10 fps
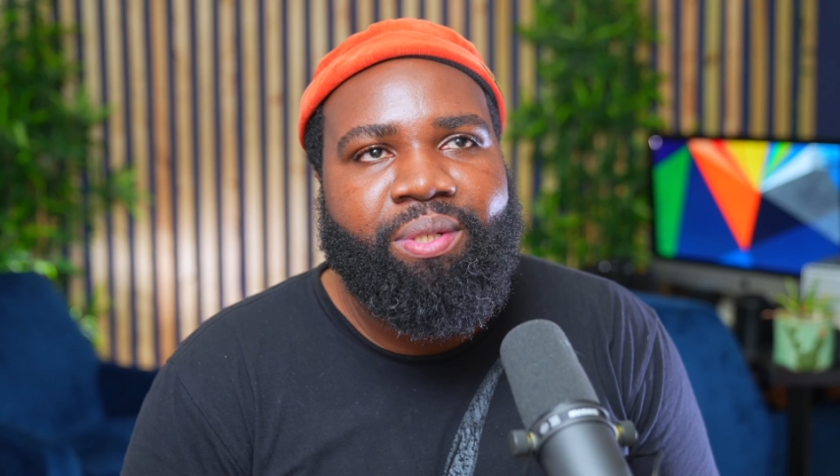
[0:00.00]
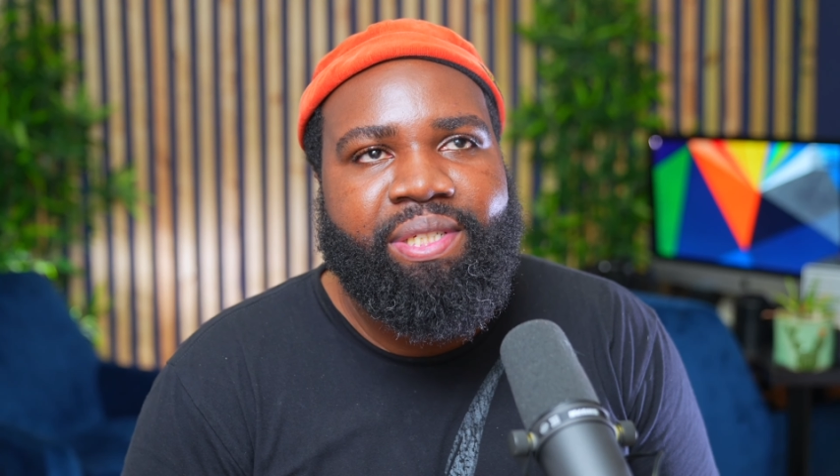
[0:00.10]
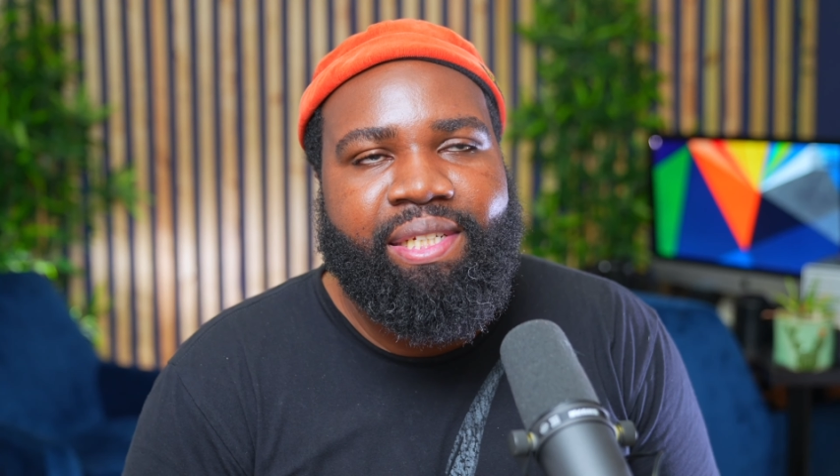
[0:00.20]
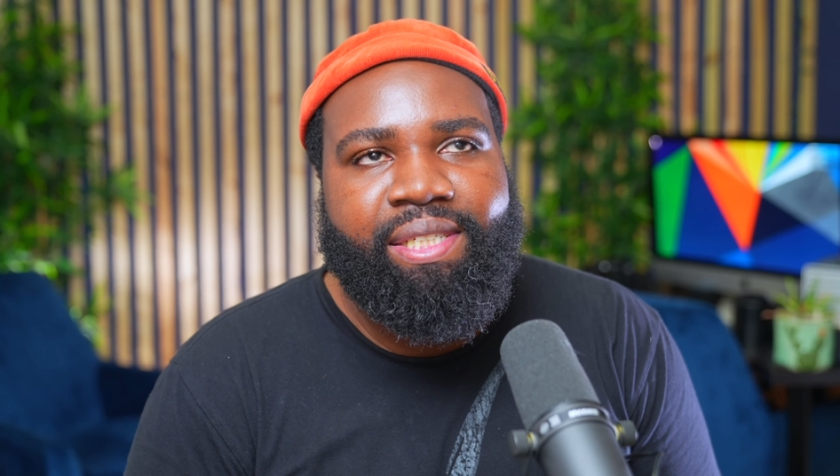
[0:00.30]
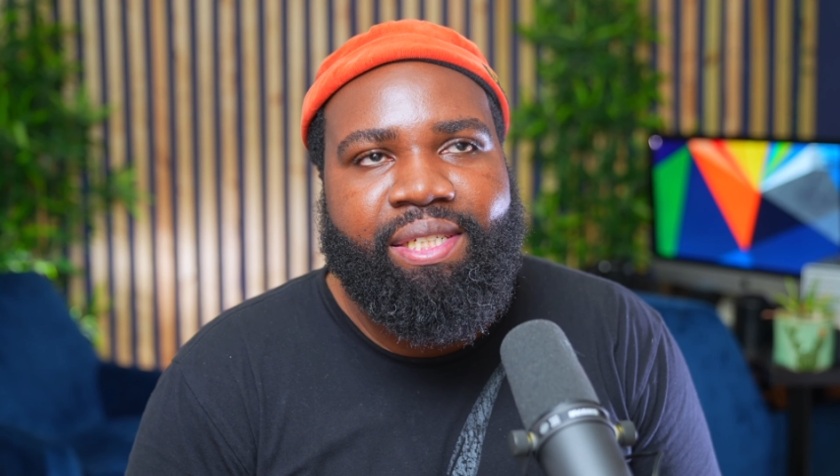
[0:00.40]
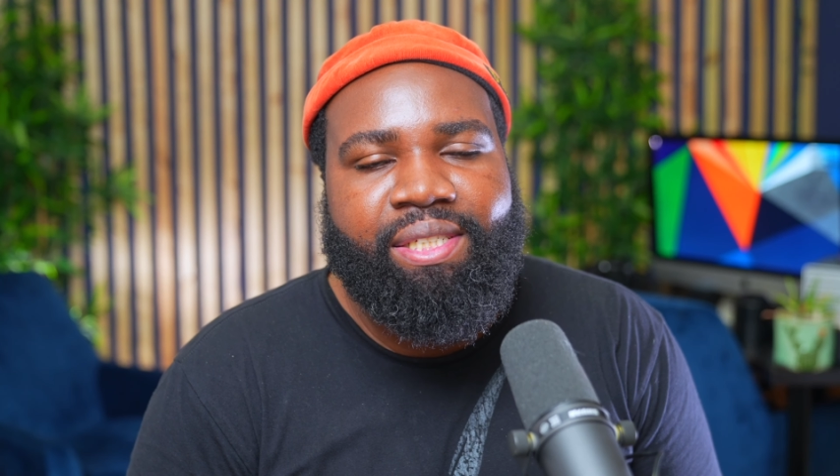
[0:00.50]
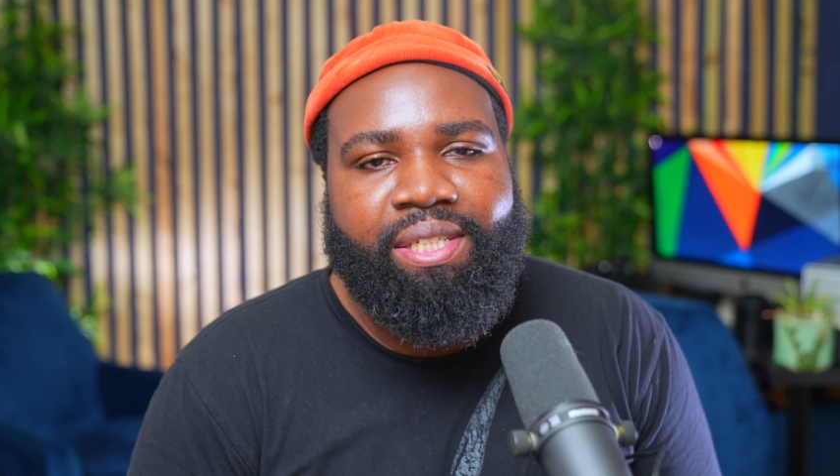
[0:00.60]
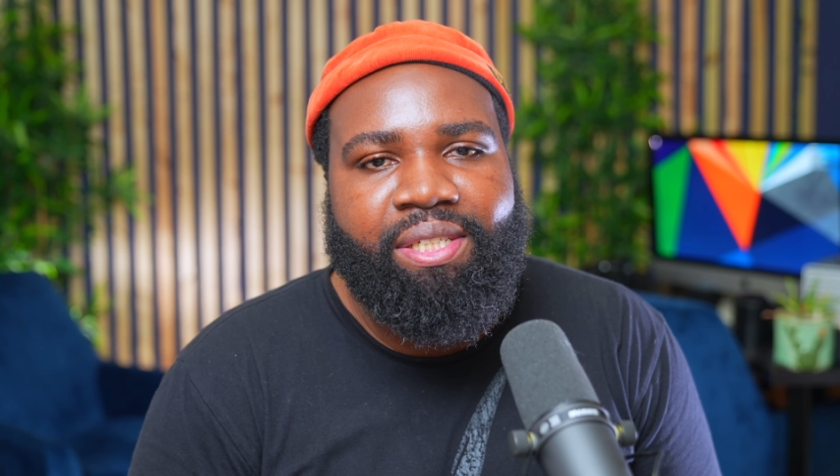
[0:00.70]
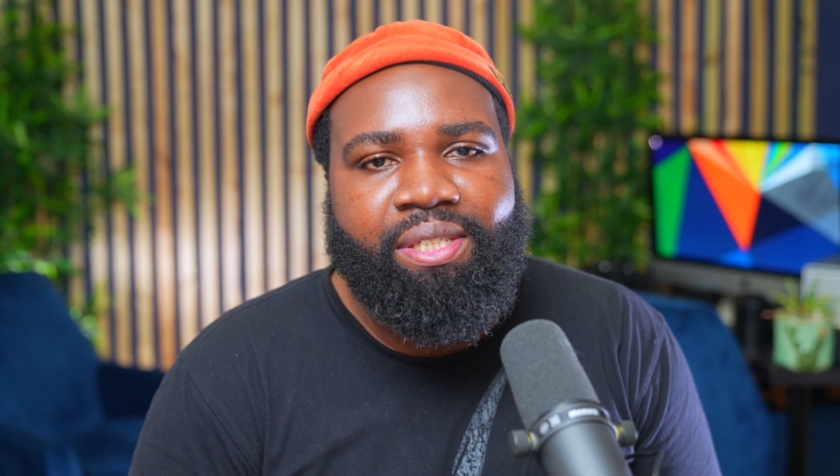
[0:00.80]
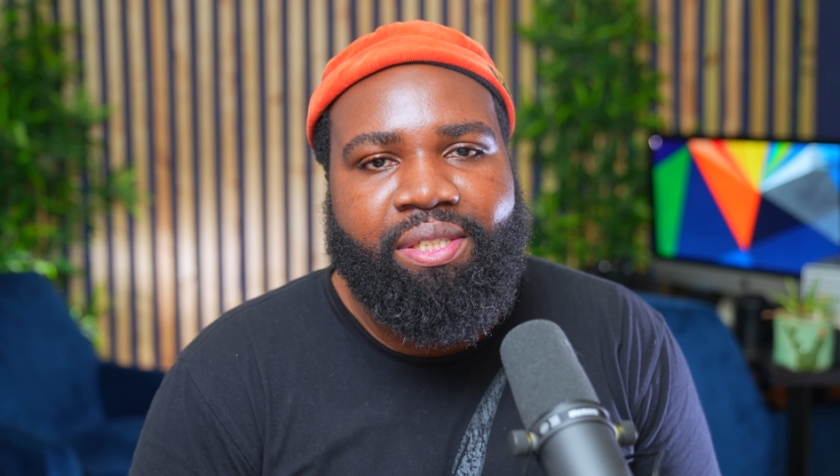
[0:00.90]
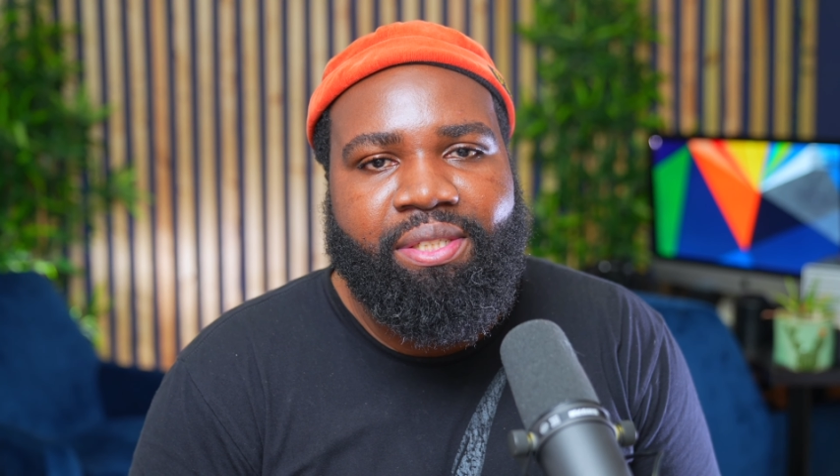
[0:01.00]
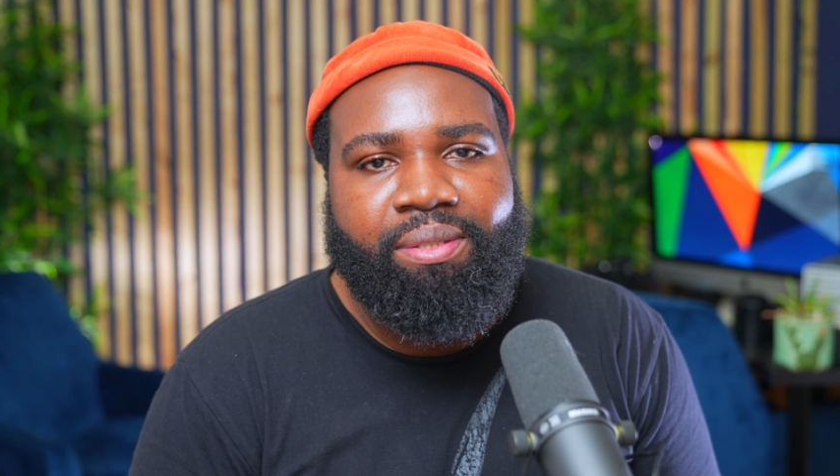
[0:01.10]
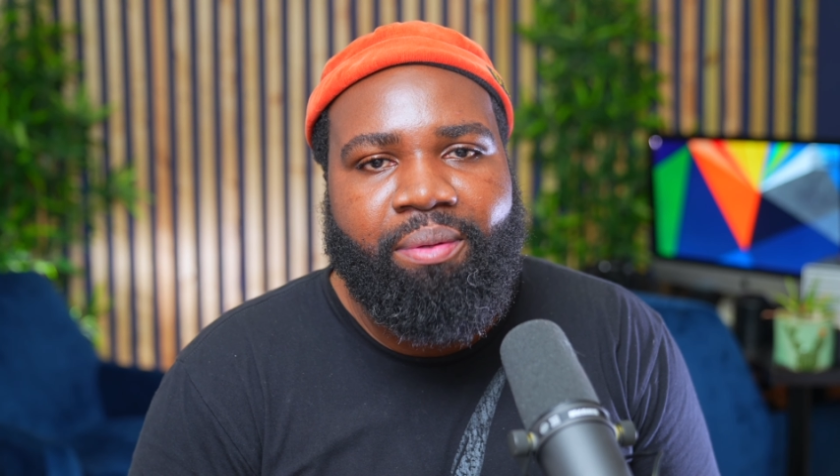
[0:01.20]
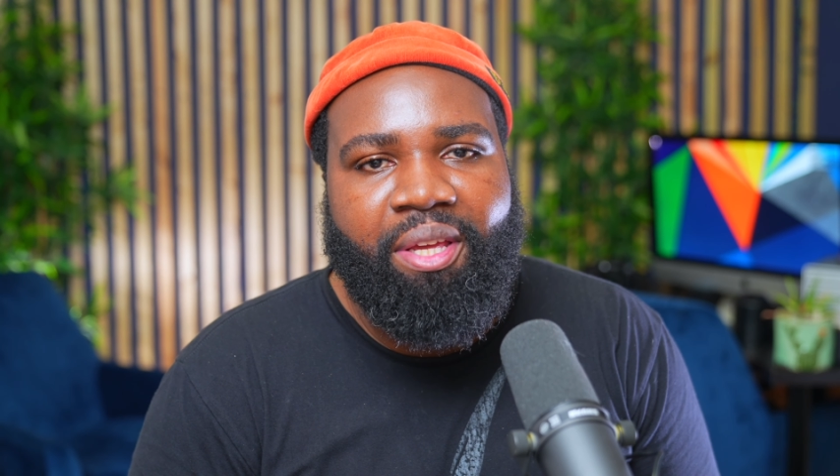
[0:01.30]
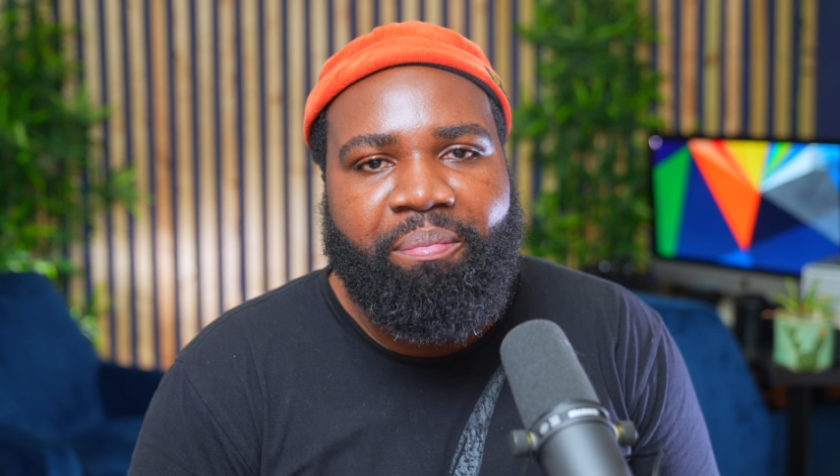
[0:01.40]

Resistance is,